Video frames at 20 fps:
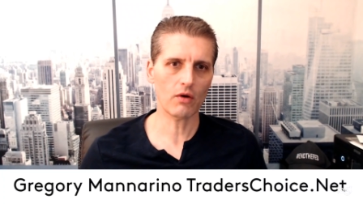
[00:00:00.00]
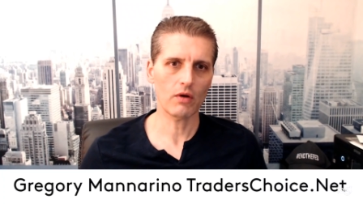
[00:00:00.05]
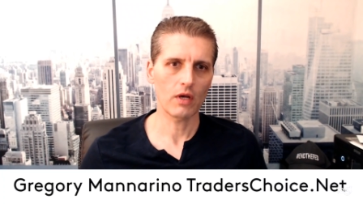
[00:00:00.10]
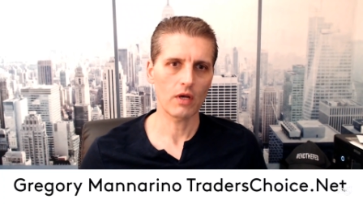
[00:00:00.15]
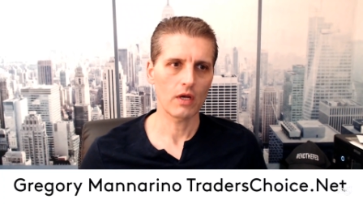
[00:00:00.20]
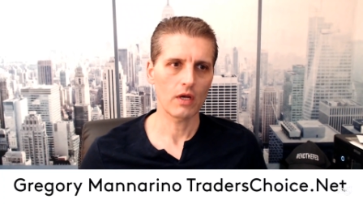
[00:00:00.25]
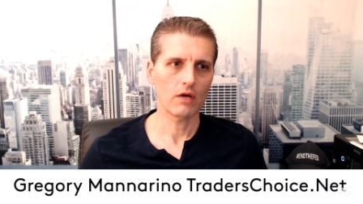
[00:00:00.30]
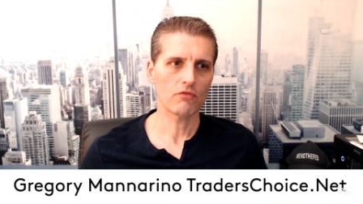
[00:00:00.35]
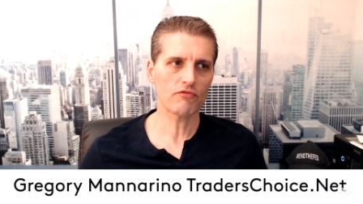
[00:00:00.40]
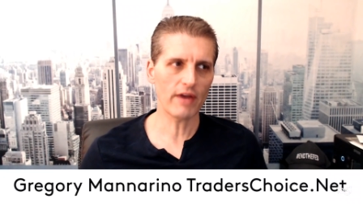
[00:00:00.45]

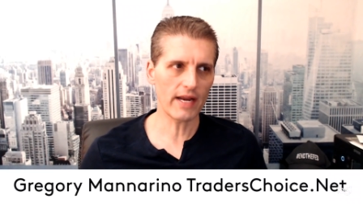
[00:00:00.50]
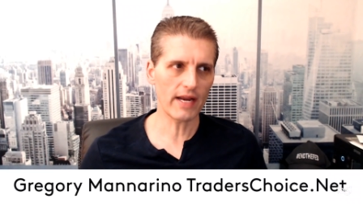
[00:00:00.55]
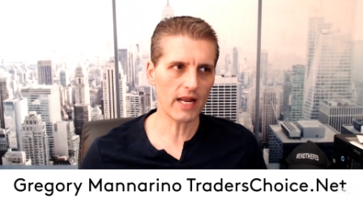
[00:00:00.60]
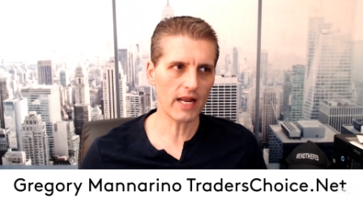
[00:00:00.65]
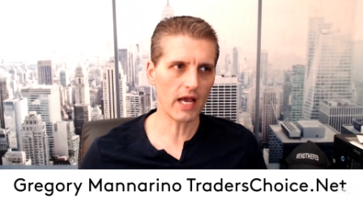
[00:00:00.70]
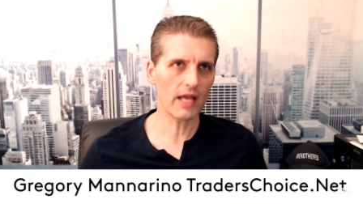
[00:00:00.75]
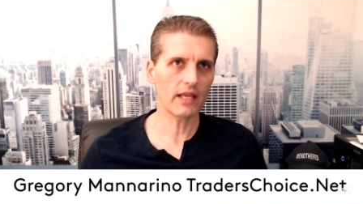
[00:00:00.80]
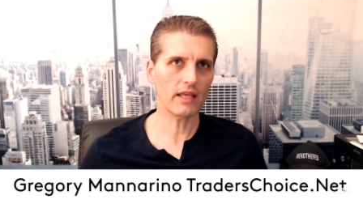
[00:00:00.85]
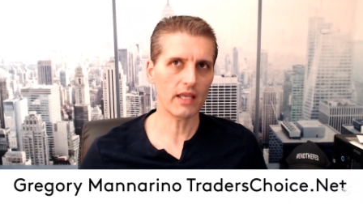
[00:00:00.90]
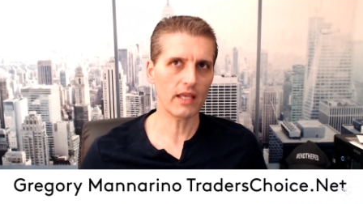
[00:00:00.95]
Rate hike
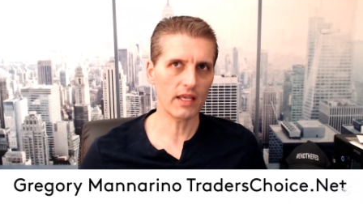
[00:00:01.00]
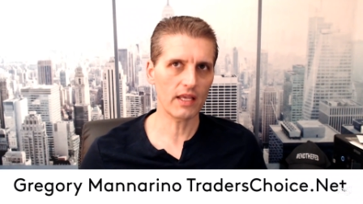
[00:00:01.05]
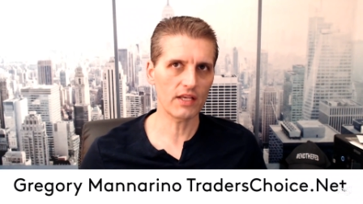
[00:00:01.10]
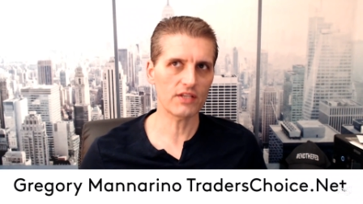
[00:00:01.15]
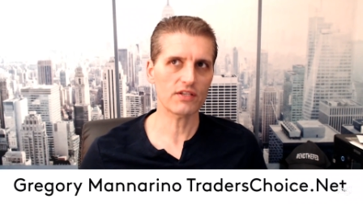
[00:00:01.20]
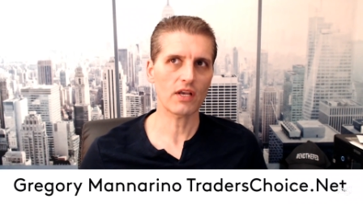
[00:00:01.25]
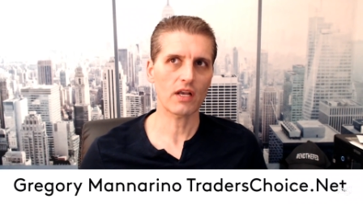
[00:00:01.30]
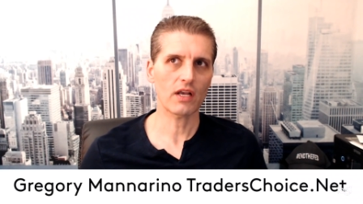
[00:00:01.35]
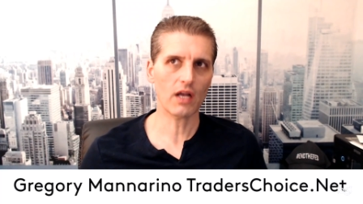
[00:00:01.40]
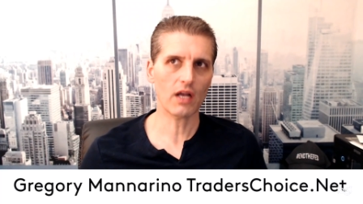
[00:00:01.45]
is
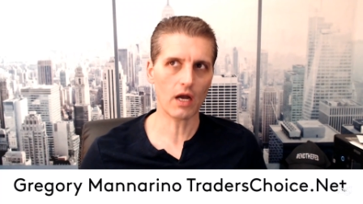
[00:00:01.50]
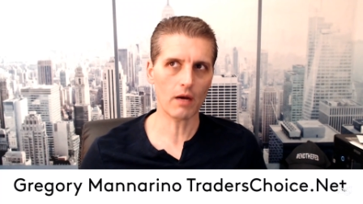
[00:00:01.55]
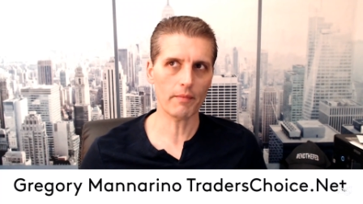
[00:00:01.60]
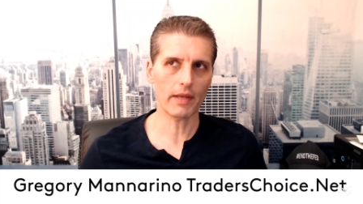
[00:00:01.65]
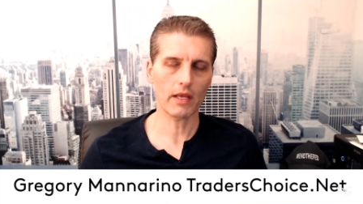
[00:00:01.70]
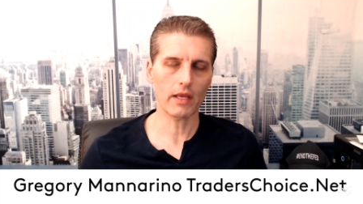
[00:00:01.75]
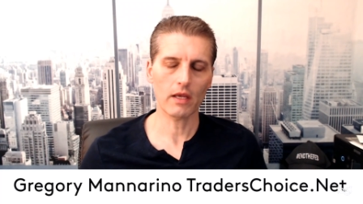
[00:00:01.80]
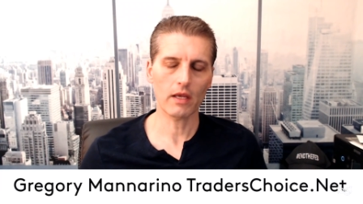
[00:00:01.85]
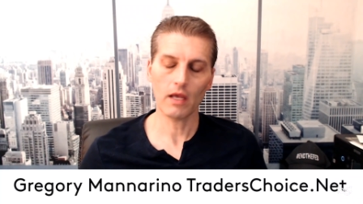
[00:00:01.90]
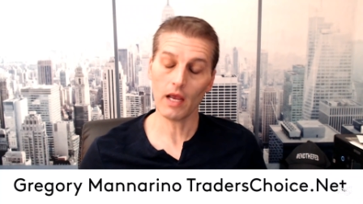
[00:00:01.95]
coming.
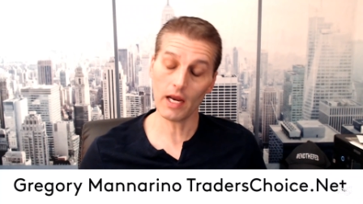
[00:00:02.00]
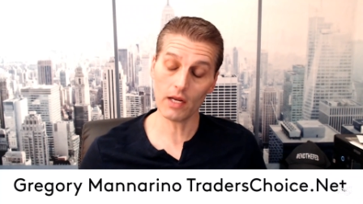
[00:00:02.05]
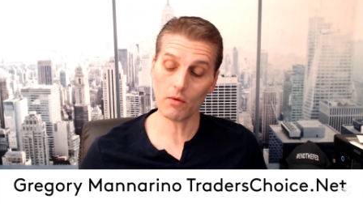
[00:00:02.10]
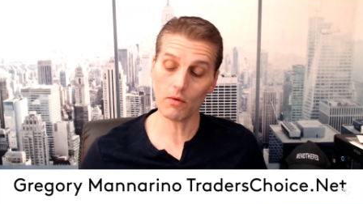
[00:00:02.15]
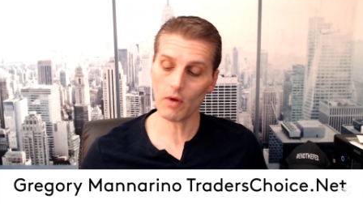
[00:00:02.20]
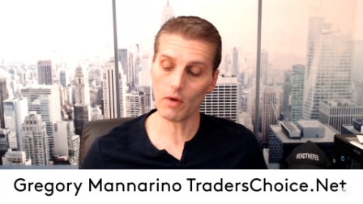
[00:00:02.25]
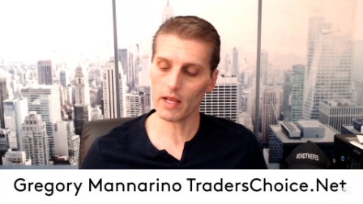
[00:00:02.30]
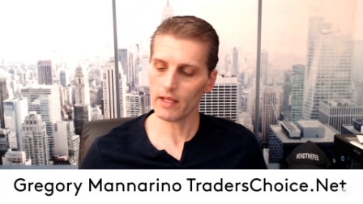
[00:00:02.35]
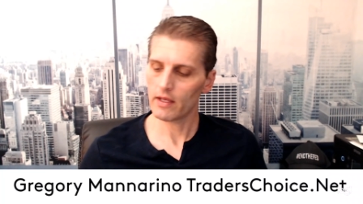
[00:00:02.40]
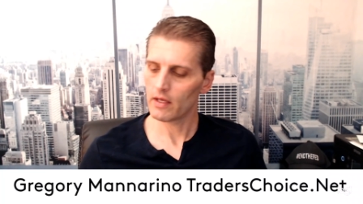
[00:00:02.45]
Anyway,
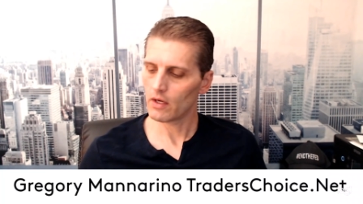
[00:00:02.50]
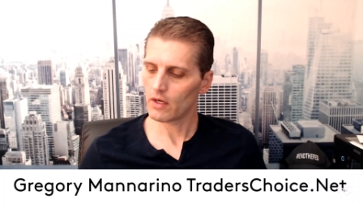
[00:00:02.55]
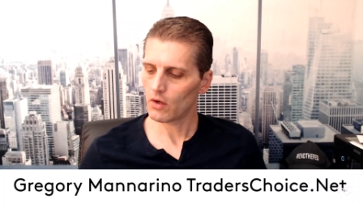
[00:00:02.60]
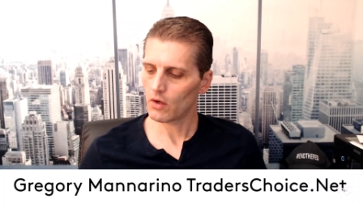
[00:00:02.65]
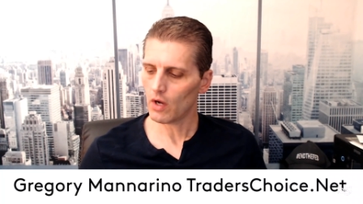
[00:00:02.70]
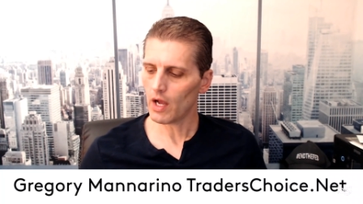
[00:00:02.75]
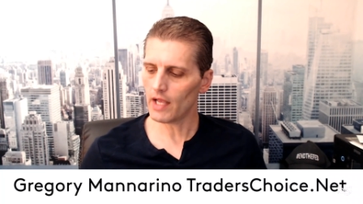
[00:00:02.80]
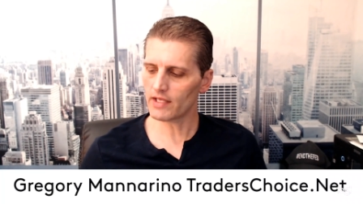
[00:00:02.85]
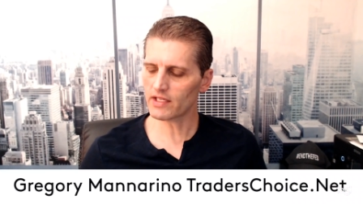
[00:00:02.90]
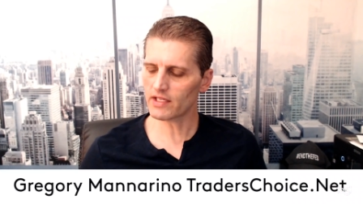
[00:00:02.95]
it's
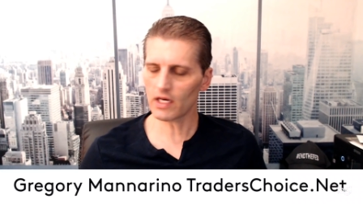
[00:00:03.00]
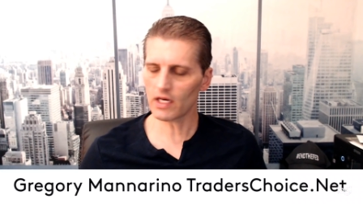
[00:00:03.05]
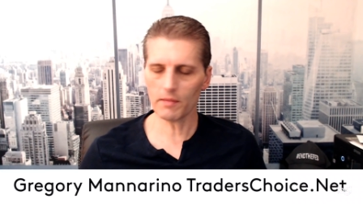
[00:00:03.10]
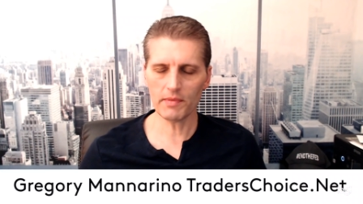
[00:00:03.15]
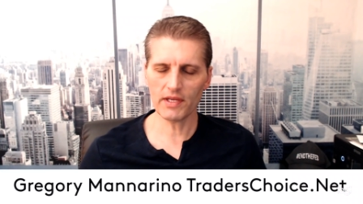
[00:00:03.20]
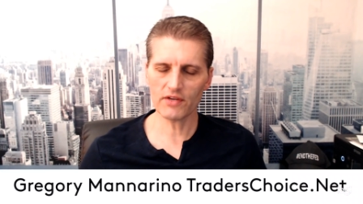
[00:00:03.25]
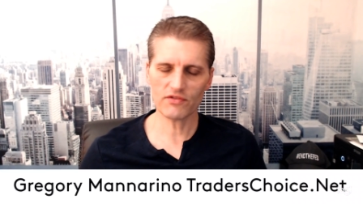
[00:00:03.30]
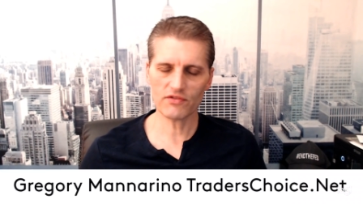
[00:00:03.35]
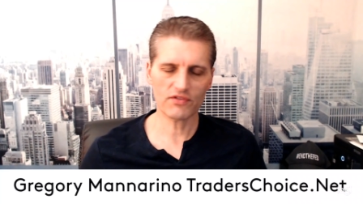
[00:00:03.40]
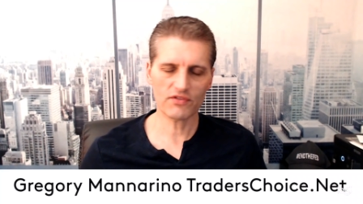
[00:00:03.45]
going to be
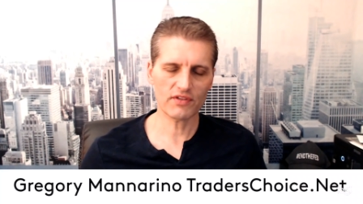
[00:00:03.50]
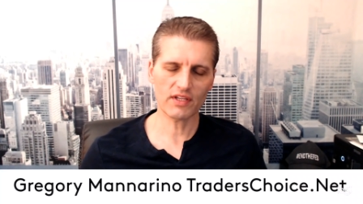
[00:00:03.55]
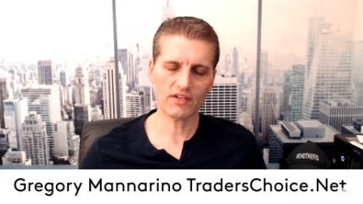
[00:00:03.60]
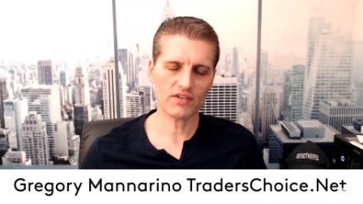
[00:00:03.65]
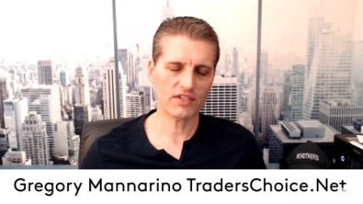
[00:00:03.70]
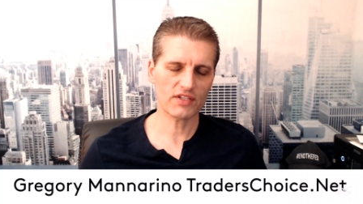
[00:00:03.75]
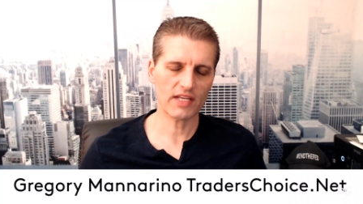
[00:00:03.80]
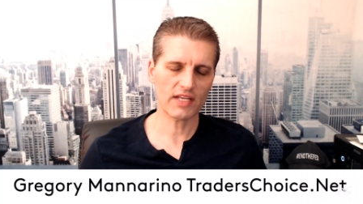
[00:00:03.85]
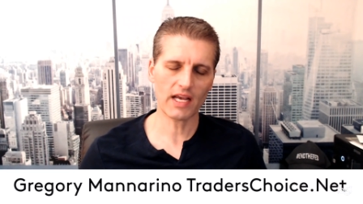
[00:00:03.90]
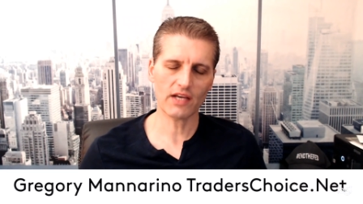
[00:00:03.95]
interesting to see
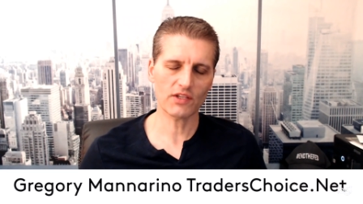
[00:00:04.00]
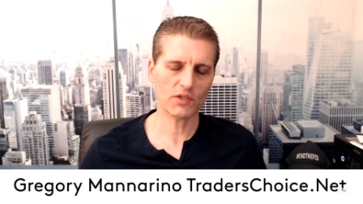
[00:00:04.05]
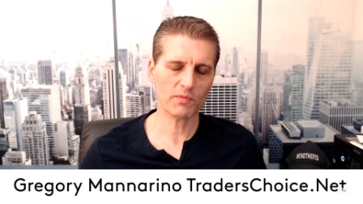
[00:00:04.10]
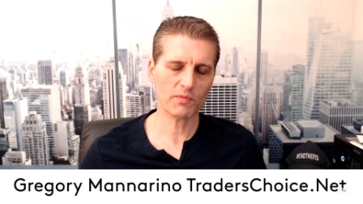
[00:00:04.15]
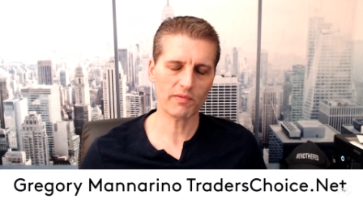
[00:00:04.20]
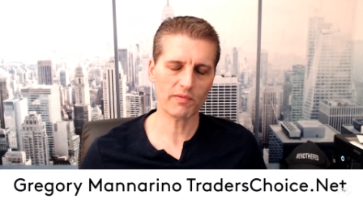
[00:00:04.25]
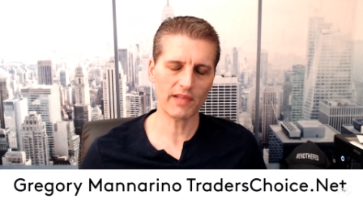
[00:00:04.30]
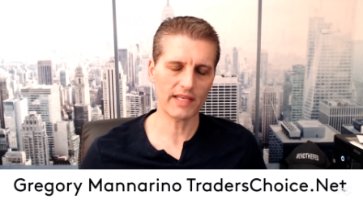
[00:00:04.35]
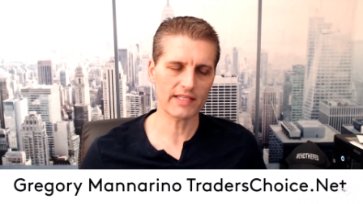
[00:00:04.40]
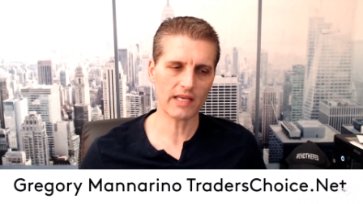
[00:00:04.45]
how this plays
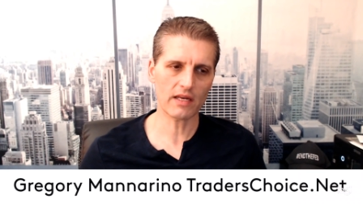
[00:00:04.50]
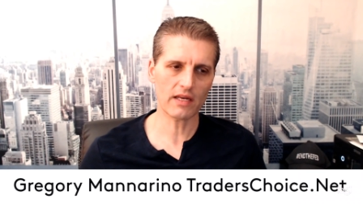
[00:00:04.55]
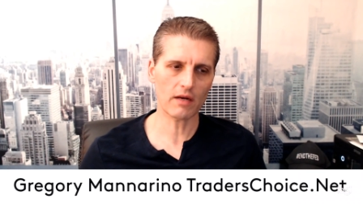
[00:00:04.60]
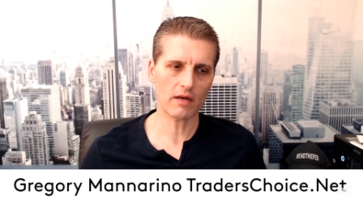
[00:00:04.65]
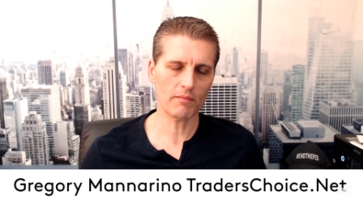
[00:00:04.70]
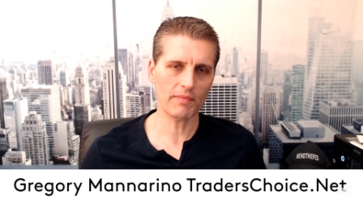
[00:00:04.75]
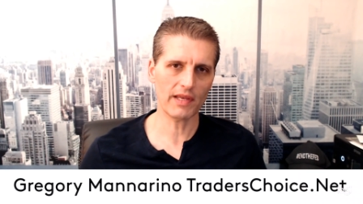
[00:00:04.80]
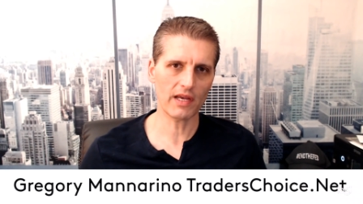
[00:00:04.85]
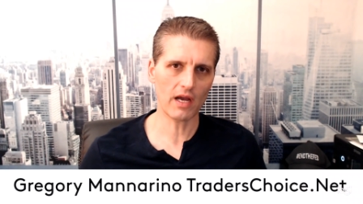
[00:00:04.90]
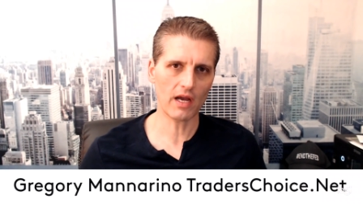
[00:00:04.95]
out. I'm being,
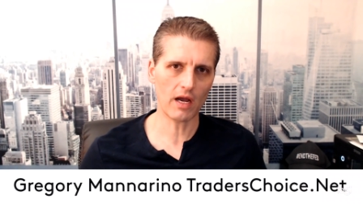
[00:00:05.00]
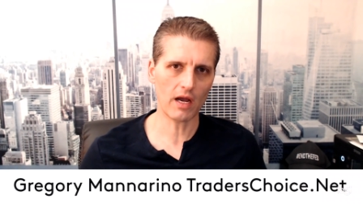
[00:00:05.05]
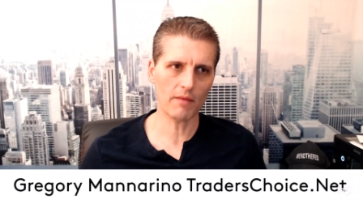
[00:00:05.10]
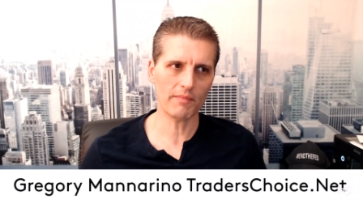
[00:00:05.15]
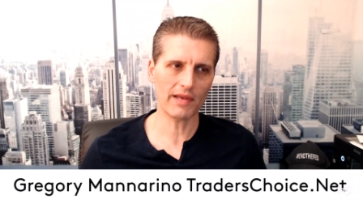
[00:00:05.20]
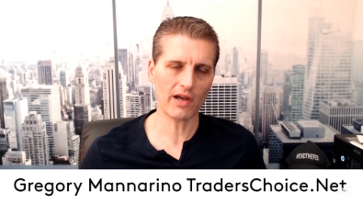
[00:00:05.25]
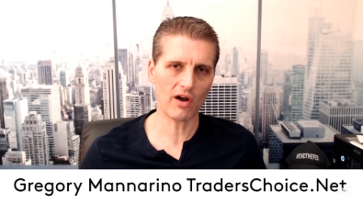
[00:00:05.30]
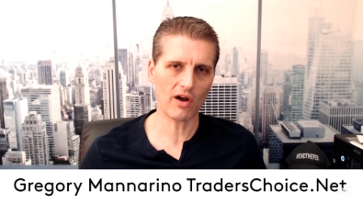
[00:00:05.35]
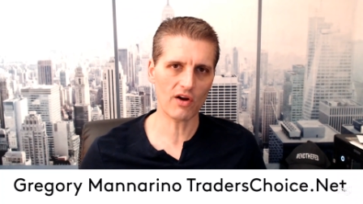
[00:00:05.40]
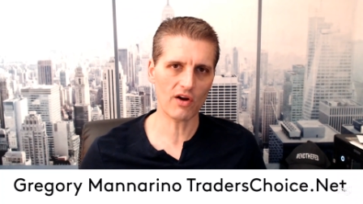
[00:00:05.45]
I'm being
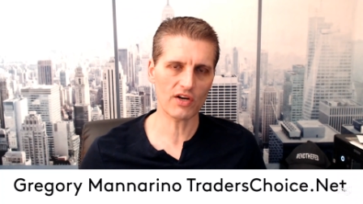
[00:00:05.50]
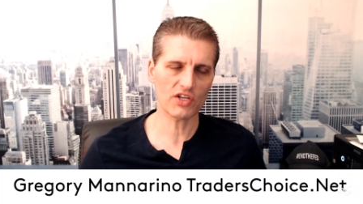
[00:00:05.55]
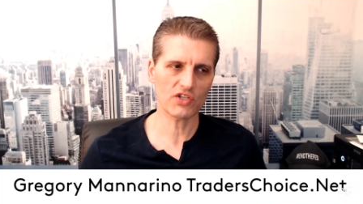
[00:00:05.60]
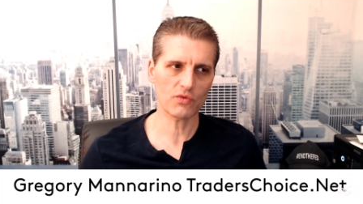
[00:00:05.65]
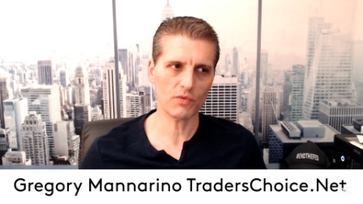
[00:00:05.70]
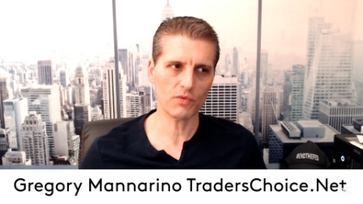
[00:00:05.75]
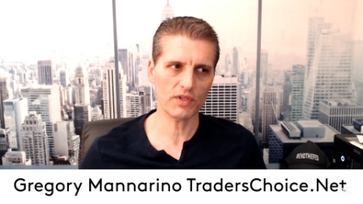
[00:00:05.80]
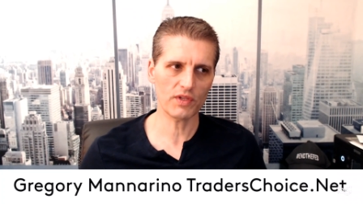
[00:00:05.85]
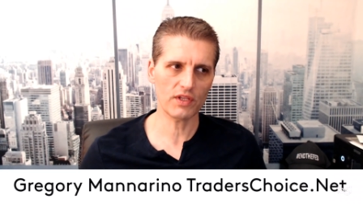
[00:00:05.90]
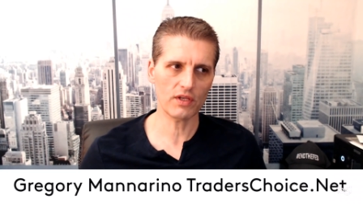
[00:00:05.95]
honest with
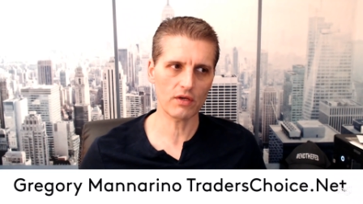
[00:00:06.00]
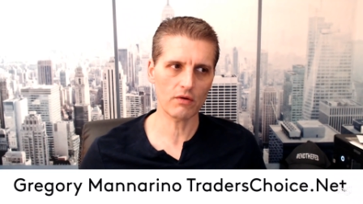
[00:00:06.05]
you.